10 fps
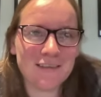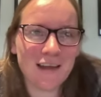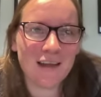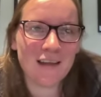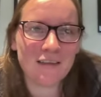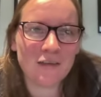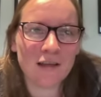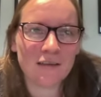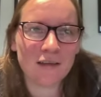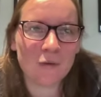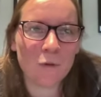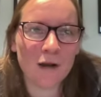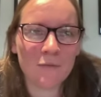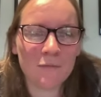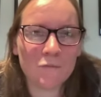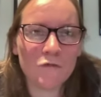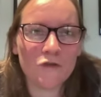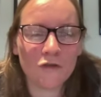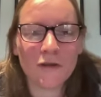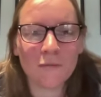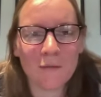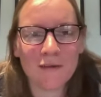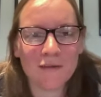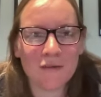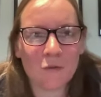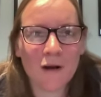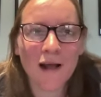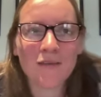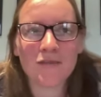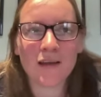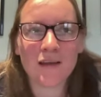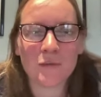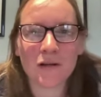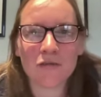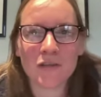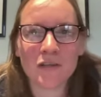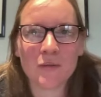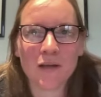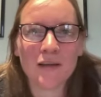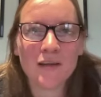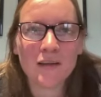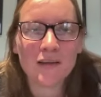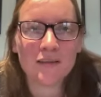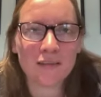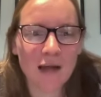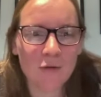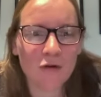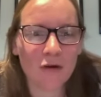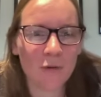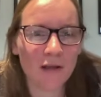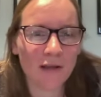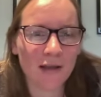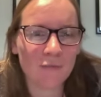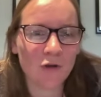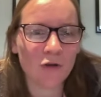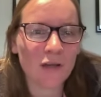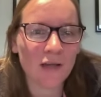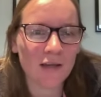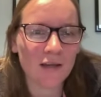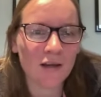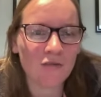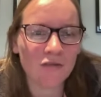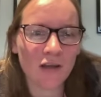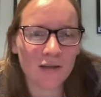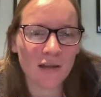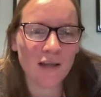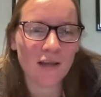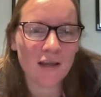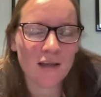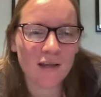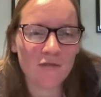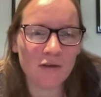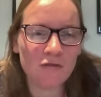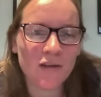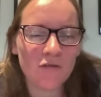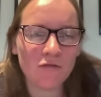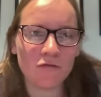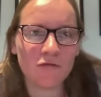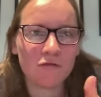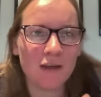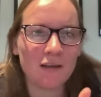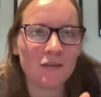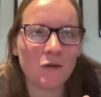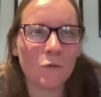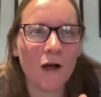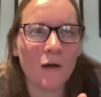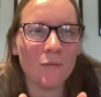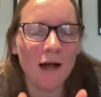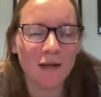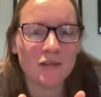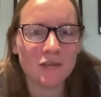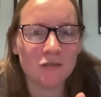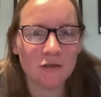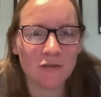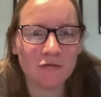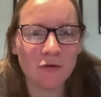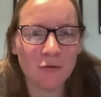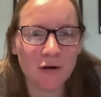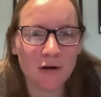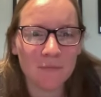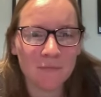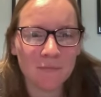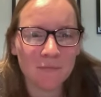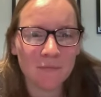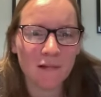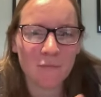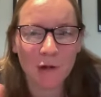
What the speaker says: yeah, so that's like when I'm doing my business or when I have days when I feel a bit down or a bit like I'm not getting enough done. Like if I really fix on what I'm actually doing it for, like my